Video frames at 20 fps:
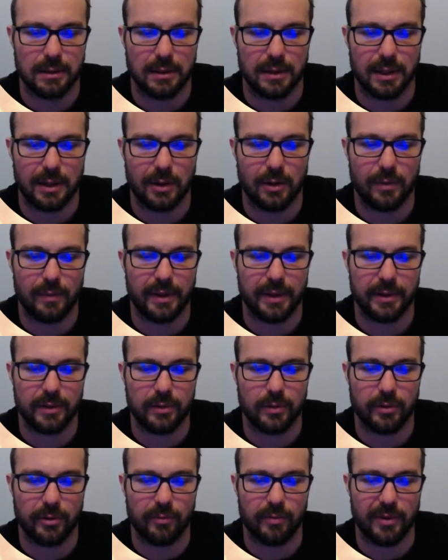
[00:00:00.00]
am I
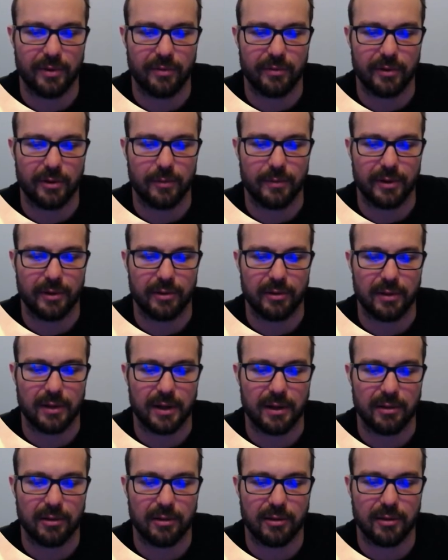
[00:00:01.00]
towards buffing all my
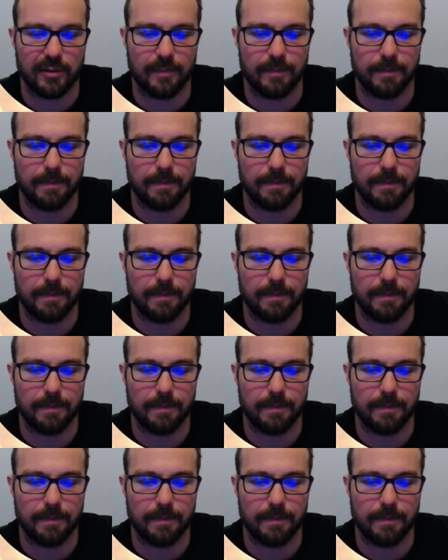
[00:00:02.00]
slots?